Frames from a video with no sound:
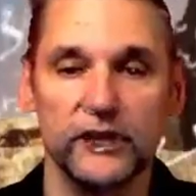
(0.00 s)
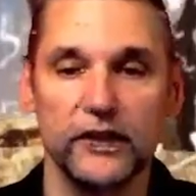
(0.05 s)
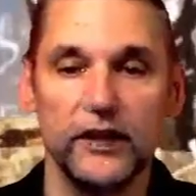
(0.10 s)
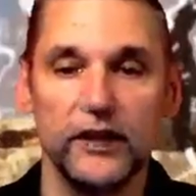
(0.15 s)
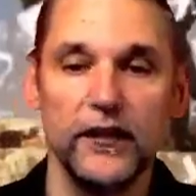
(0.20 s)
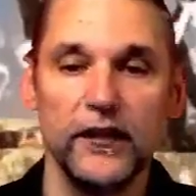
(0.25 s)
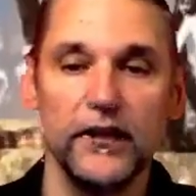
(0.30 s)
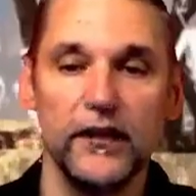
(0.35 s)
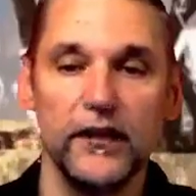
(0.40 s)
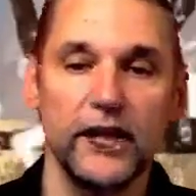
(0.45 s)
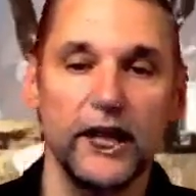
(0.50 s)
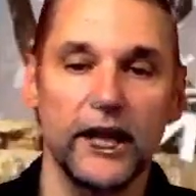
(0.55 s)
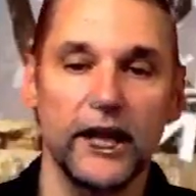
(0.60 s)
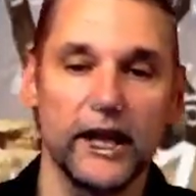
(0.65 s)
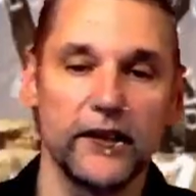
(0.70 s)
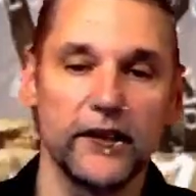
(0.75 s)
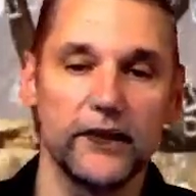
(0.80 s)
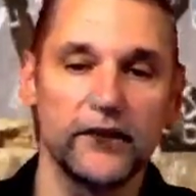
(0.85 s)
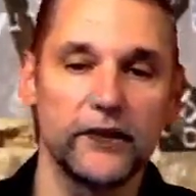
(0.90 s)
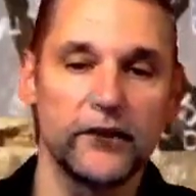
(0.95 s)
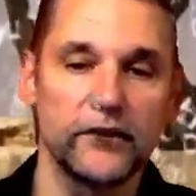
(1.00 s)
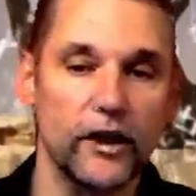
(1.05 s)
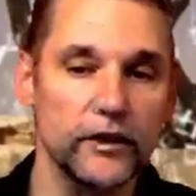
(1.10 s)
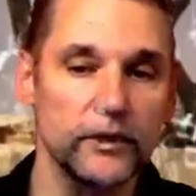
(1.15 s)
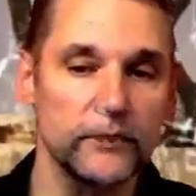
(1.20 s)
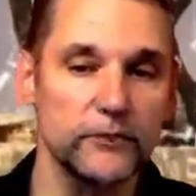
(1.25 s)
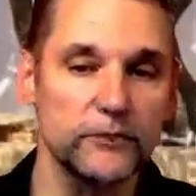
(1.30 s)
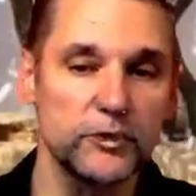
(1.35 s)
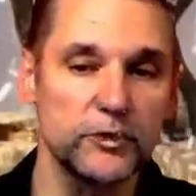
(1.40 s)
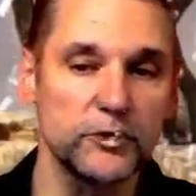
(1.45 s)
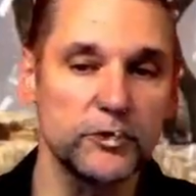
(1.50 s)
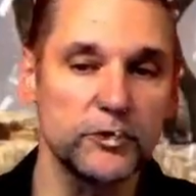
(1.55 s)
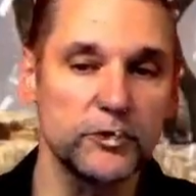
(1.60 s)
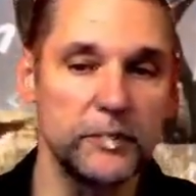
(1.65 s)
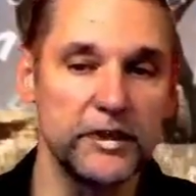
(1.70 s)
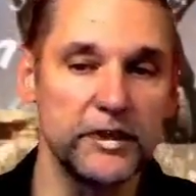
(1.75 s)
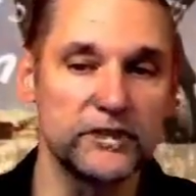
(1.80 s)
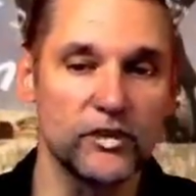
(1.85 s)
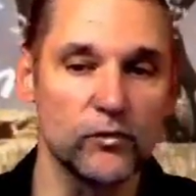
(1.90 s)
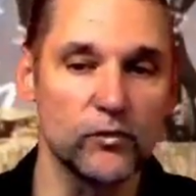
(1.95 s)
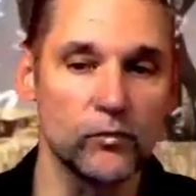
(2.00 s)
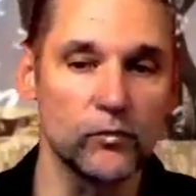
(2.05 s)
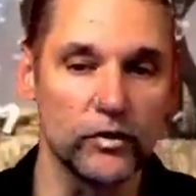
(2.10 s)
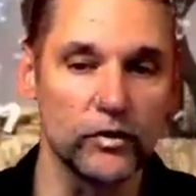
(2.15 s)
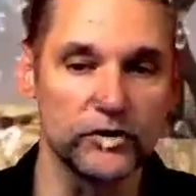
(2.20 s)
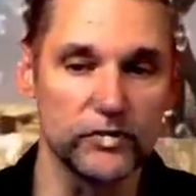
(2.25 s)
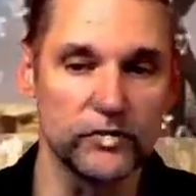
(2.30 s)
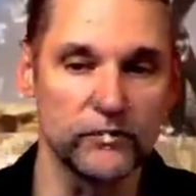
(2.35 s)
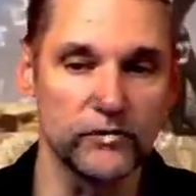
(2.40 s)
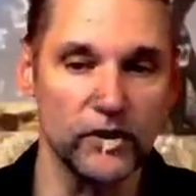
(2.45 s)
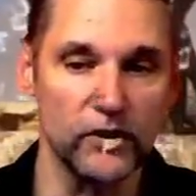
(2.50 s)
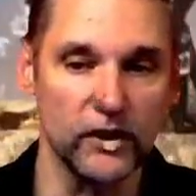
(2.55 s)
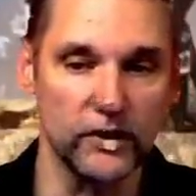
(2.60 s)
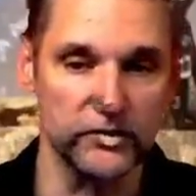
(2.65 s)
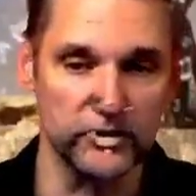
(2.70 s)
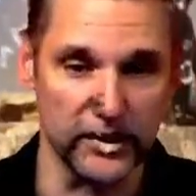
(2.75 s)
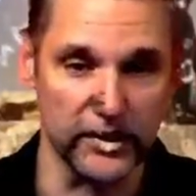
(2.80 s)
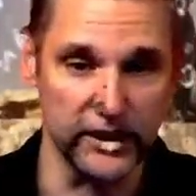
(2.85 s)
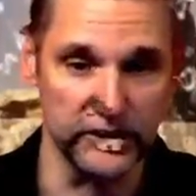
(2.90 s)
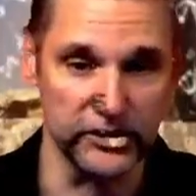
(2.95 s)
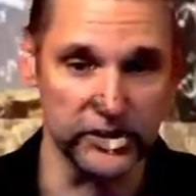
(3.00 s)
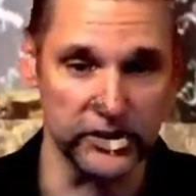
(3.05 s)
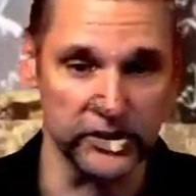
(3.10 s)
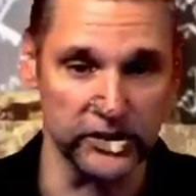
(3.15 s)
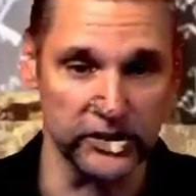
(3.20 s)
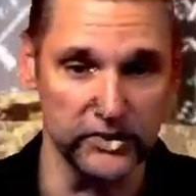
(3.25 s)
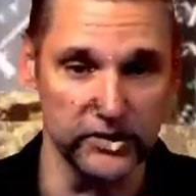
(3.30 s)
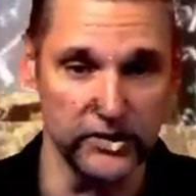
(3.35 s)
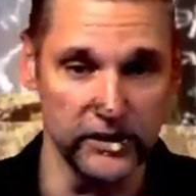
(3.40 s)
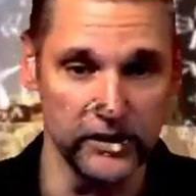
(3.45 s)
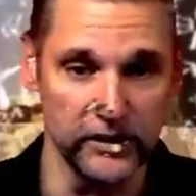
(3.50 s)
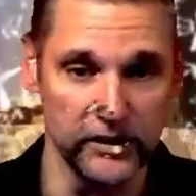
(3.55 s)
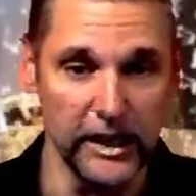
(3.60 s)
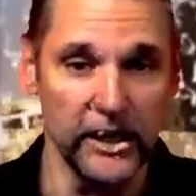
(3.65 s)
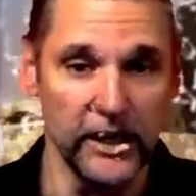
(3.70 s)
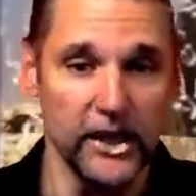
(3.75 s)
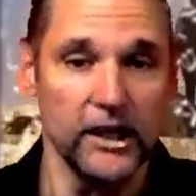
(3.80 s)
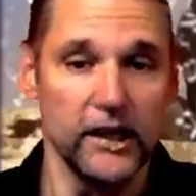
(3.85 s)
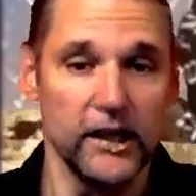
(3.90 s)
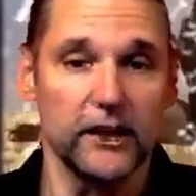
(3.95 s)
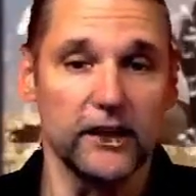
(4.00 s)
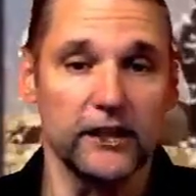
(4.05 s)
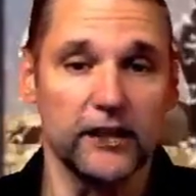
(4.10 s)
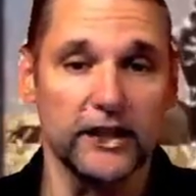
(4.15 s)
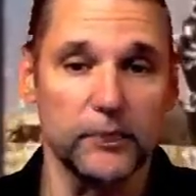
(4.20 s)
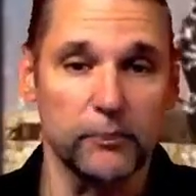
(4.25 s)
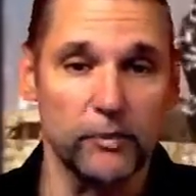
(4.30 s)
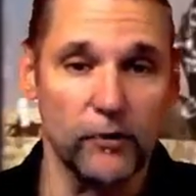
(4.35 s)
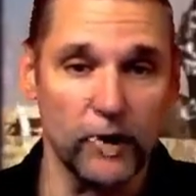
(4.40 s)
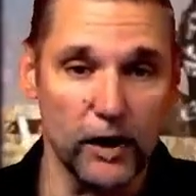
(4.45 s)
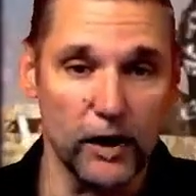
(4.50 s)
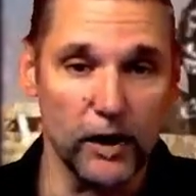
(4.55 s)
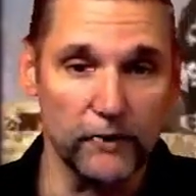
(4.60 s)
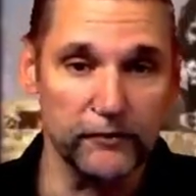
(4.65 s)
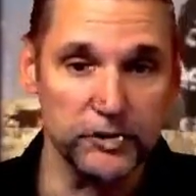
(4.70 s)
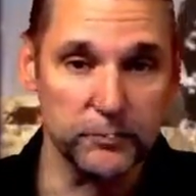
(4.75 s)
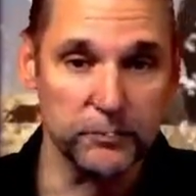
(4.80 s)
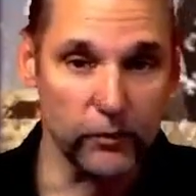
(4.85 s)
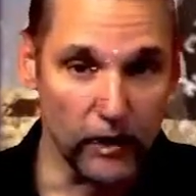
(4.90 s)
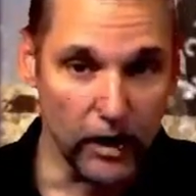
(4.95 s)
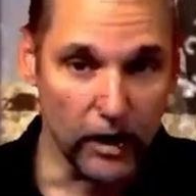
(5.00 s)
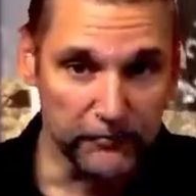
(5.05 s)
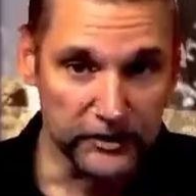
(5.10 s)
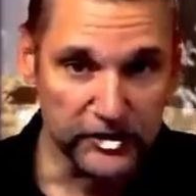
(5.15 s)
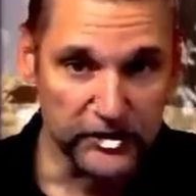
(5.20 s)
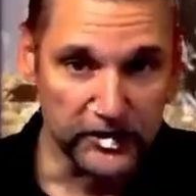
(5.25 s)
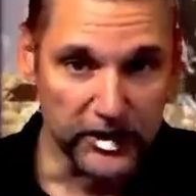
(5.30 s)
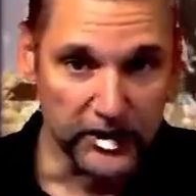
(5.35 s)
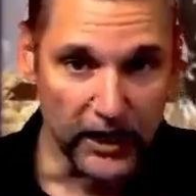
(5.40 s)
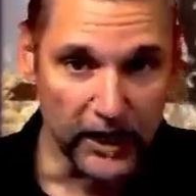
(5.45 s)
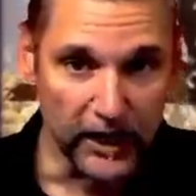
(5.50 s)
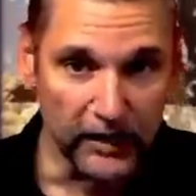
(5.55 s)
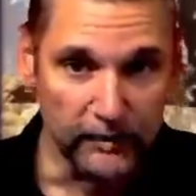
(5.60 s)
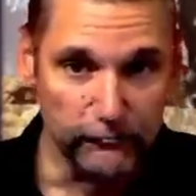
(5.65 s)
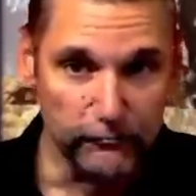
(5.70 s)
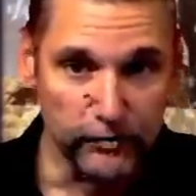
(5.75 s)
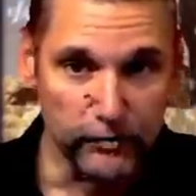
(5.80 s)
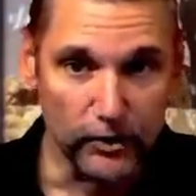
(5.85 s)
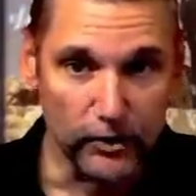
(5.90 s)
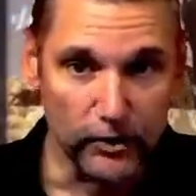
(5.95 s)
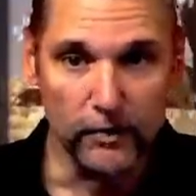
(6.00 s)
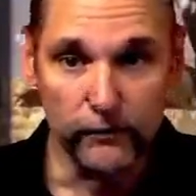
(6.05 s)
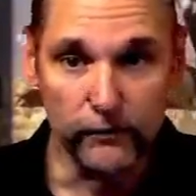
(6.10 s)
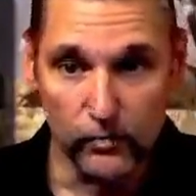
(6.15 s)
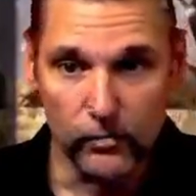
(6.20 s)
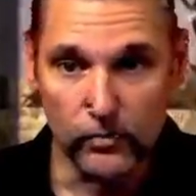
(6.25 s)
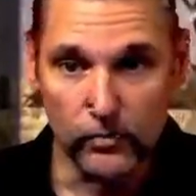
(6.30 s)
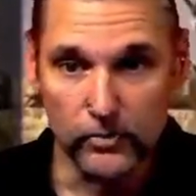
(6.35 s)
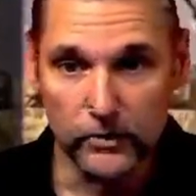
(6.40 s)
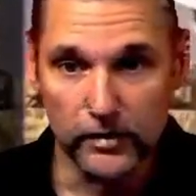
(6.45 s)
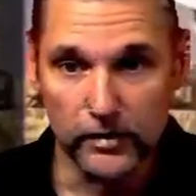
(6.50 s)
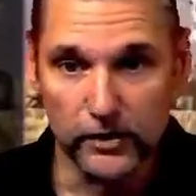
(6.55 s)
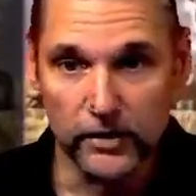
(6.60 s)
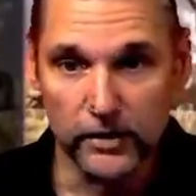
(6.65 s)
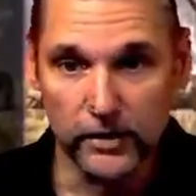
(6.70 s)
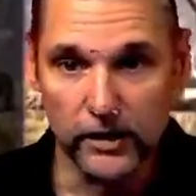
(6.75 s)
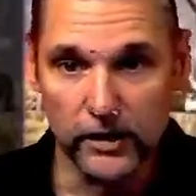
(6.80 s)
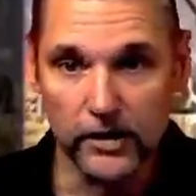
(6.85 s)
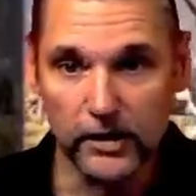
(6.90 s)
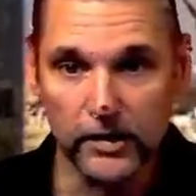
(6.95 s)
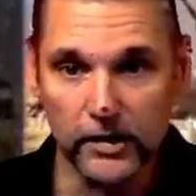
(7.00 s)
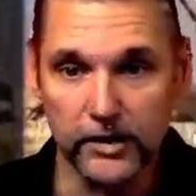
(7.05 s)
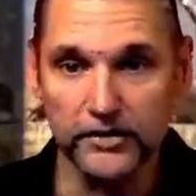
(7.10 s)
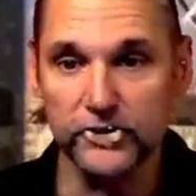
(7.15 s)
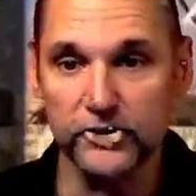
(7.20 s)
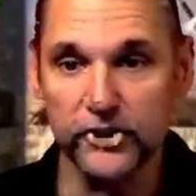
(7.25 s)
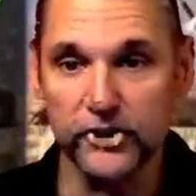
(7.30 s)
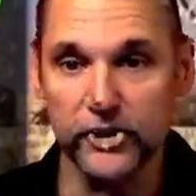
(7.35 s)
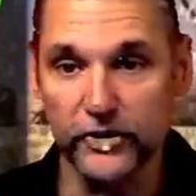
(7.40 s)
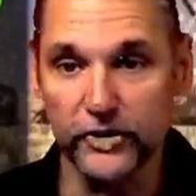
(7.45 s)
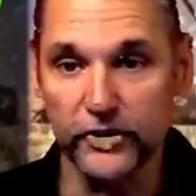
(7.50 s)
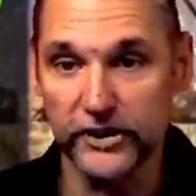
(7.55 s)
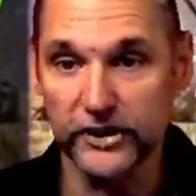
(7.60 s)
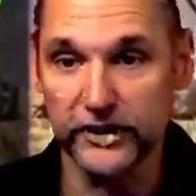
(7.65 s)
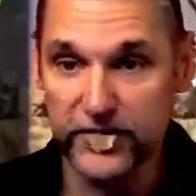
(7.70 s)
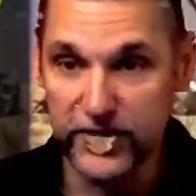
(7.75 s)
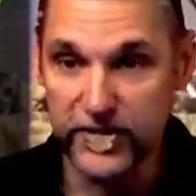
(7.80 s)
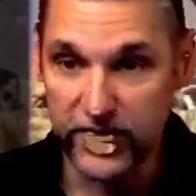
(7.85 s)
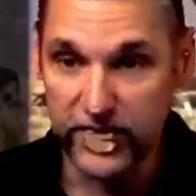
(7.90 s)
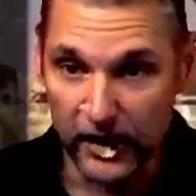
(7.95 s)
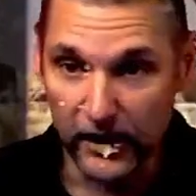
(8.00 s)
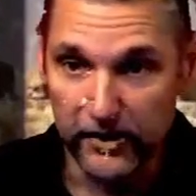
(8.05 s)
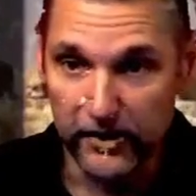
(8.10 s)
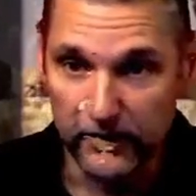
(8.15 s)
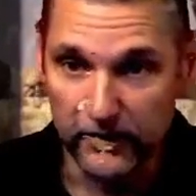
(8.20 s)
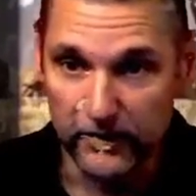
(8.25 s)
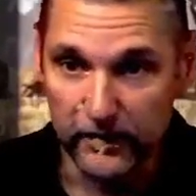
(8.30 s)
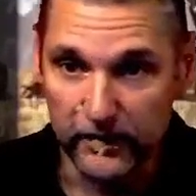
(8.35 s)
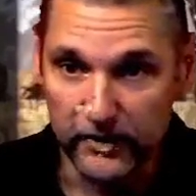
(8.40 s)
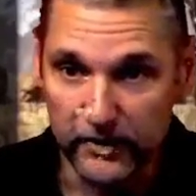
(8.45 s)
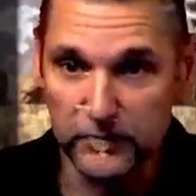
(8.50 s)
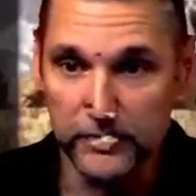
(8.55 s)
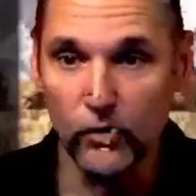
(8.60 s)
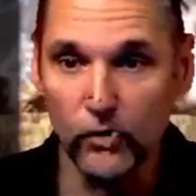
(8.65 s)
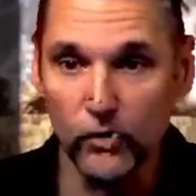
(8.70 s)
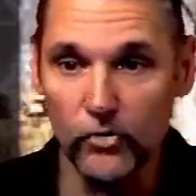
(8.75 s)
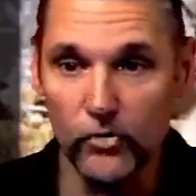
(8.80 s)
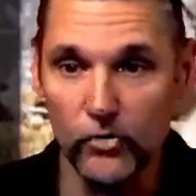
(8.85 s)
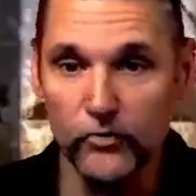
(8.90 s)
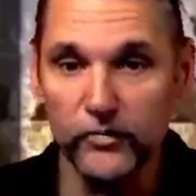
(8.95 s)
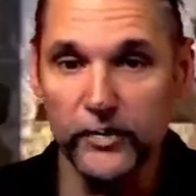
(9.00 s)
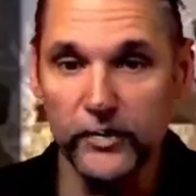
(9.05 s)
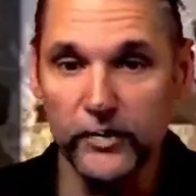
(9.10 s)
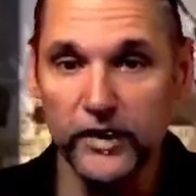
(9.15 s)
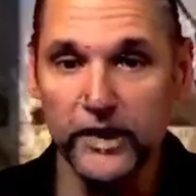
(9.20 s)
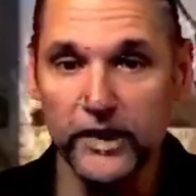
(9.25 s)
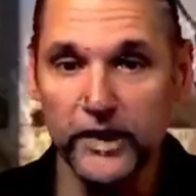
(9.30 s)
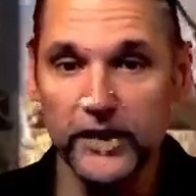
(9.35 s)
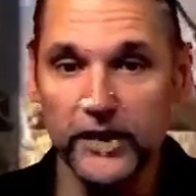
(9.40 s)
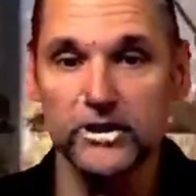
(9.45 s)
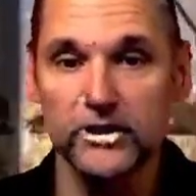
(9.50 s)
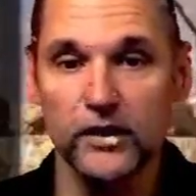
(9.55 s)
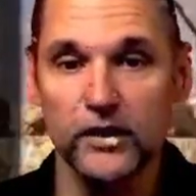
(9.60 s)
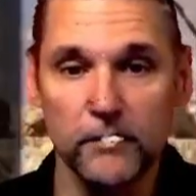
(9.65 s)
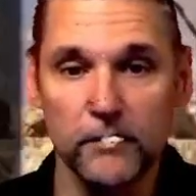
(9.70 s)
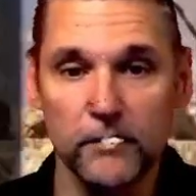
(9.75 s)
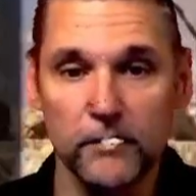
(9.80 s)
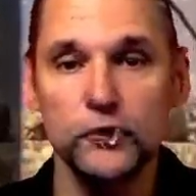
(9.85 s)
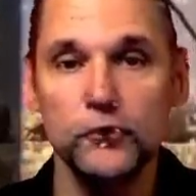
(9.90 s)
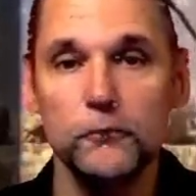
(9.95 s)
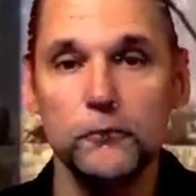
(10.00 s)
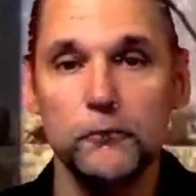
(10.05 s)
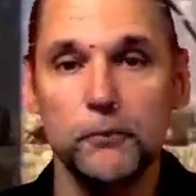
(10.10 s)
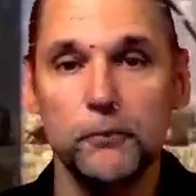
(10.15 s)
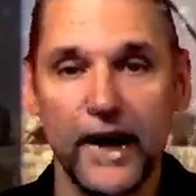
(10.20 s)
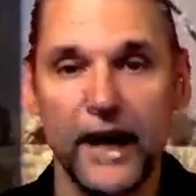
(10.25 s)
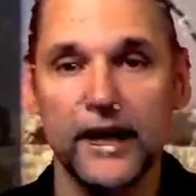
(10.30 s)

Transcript: And the Targum speaks of the words of consolation that the prophets prophesied from of old concerning Zion. He says, Behold, they shall come to pass